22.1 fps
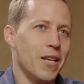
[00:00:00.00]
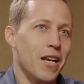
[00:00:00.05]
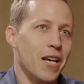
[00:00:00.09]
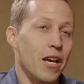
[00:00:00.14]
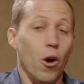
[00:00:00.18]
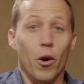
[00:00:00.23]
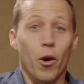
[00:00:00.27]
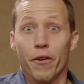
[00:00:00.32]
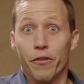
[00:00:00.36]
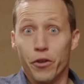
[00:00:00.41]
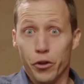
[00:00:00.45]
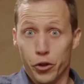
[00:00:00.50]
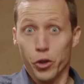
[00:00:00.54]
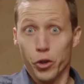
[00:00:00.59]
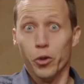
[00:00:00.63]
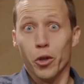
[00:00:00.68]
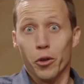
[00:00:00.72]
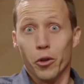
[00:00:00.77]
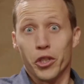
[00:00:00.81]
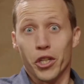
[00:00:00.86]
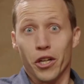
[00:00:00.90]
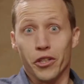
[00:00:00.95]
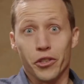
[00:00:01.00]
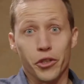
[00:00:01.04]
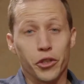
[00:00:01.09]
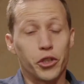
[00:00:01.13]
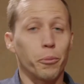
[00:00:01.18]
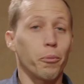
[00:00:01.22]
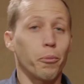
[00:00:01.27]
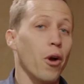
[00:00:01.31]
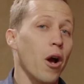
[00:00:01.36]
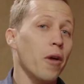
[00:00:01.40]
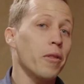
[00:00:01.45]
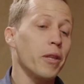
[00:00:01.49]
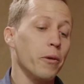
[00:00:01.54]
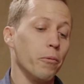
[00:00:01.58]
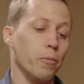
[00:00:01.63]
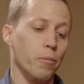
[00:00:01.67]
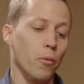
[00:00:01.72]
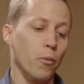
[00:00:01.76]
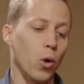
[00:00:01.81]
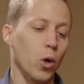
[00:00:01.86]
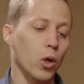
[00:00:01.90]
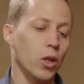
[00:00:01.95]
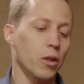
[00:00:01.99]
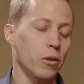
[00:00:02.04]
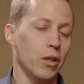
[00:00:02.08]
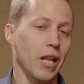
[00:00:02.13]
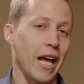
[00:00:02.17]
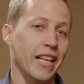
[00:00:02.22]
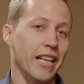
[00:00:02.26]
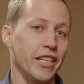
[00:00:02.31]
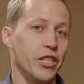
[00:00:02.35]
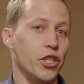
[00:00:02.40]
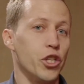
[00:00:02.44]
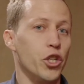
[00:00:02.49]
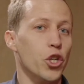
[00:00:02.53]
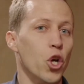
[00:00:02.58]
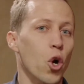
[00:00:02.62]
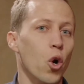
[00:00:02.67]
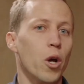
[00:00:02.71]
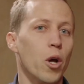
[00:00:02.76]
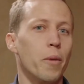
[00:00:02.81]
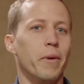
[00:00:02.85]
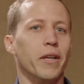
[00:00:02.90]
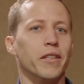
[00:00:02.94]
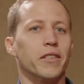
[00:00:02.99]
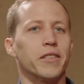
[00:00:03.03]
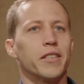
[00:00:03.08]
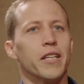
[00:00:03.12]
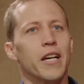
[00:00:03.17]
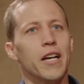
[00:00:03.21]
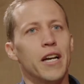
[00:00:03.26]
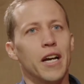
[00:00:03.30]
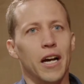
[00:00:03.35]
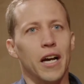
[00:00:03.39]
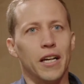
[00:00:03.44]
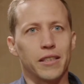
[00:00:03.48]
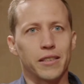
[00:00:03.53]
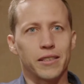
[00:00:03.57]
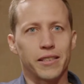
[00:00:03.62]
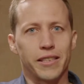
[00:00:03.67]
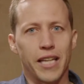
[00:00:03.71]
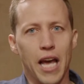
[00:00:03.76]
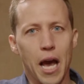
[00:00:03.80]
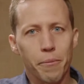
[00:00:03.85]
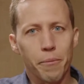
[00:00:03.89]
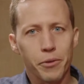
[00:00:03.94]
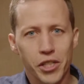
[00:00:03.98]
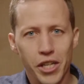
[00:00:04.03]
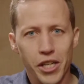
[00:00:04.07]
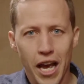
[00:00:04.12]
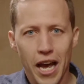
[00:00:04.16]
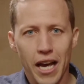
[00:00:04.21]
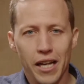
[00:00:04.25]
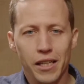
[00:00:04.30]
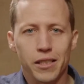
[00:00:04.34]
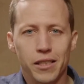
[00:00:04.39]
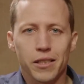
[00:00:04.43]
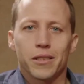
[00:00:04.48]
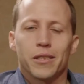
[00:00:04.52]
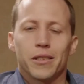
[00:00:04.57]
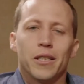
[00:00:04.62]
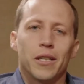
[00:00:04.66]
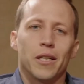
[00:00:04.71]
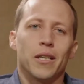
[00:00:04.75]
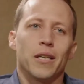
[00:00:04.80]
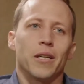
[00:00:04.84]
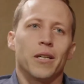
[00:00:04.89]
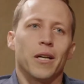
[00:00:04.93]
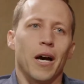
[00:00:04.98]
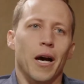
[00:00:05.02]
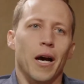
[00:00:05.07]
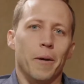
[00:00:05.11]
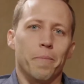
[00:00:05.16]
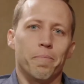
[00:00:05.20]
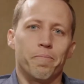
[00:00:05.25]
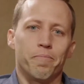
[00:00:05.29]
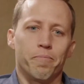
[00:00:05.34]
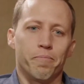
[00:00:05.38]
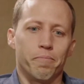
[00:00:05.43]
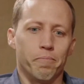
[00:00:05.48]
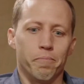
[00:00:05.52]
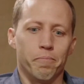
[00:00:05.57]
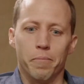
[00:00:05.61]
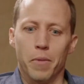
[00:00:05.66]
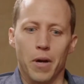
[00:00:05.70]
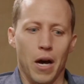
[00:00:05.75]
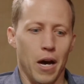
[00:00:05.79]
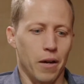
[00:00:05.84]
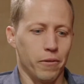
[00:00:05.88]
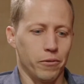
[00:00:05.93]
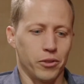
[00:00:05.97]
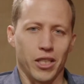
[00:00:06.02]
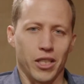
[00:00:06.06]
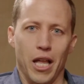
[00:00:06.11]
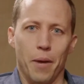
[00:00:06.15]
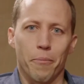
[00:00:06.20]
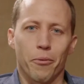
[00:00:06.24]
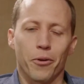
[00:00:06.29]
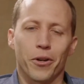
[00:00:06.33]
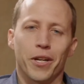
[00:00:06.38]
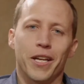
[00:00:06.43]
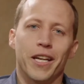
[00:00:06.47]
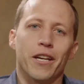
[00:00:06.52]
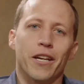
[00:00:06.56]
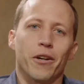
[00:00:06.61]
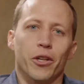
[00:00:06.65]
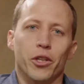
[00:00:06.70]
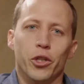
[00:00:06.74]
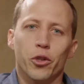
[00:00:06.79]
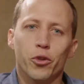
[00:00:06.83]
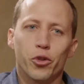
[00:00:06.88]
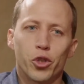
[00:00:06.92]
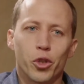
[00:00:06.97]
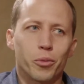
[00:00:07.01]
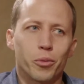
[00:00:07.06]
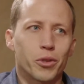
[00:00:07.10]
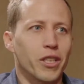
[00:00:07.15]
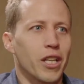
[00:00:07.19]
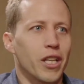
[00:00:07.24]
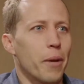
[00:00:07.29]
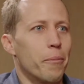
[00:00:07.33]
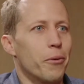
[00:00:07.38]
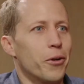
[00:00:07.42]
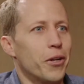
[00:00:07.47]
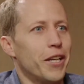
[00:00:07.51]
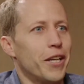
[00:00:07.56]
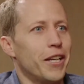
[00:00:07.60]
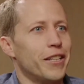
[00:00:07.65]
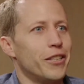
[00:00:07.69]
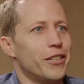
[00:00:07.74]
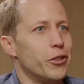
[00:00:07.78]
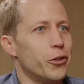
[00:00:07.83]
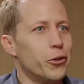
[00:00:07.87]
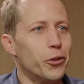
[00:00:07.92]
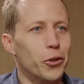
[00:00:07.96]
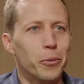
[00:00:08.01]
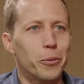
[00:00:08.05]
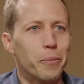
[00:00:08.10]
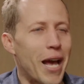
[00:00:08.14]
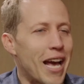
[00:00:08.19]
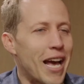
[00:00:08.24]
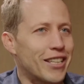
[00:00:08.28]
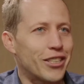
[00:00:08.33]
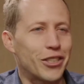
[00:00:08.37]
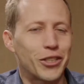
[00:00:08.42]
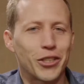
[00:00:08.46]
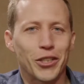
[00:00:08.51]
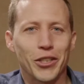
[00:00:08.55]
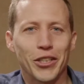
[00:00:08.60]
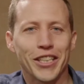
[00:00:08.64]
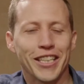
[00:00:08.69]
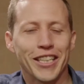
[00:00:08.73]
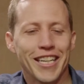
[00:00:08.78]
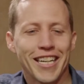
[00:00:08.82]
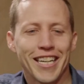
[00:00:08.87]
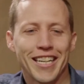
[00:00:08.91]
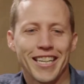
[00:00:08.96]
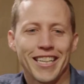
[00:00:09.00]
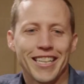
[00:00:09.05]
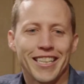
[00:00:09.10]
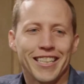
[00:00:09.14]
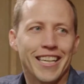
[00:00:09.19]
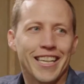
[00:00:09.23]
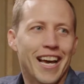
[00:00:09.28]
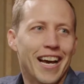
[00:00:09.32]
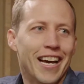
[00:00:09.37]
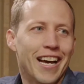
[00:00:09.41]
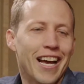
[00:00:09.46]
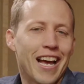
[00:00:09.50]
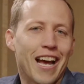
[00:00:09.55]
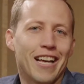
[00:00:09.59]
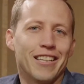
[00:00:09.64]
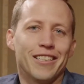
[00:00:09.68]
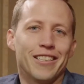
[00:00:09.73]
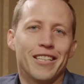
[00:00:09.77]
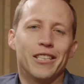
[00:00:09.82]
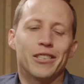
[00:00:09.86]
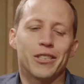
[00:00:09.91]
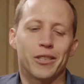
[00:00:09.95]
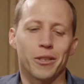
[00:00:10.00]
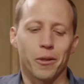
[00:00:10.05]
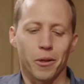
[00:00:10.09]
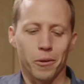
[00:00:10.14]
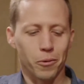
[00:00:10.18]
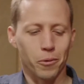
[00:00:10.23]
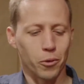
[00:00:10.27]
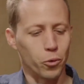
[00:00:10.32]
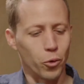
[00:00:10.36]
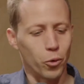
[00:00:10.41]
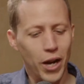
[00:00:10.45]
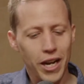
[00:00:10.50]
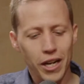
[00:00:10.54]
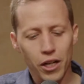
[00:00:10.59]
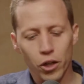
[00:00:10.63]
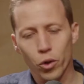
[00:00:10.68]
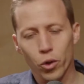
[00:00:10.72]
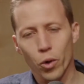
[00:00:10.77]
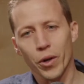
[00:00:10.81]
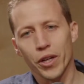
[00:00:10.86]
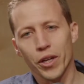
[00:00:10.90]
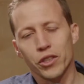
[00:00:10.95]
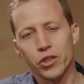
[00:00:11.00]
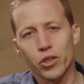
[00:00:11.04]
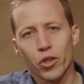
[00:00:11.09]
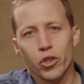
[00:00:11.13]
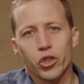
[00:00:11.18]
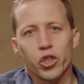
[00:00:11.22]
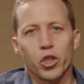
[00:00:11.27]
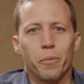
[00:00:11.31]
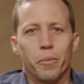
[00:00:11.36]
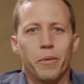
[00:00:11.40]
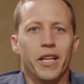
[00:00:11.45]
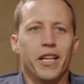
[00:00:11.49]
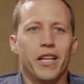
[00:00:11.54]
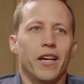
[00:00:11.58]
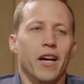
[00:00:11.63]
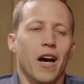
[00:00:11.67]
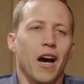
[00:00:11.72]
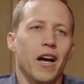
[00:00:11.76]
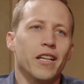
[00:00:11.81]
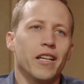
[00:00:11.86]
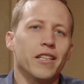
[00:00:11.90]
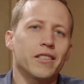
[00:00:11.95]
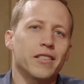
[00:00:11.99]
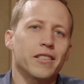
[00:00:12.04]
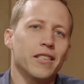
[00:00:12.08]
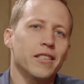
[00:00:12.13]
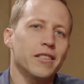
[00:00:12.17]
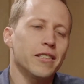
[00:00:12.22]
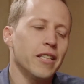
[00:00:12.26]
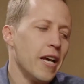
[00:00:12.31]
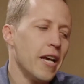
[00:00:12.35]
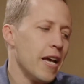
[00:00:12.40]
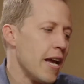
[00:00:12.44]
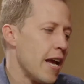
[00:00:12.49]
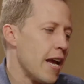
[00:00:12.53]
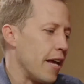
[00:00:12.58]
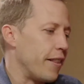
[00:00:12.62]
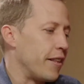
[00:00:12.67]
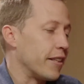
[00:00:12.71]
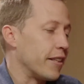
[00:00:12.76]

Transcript: or if you do know Shonduras, you're probably more likely to know him as a Snapchat celebrity or YouTube celebrity. Doodle Master. Yeah, he's great at growing social media audiences. At the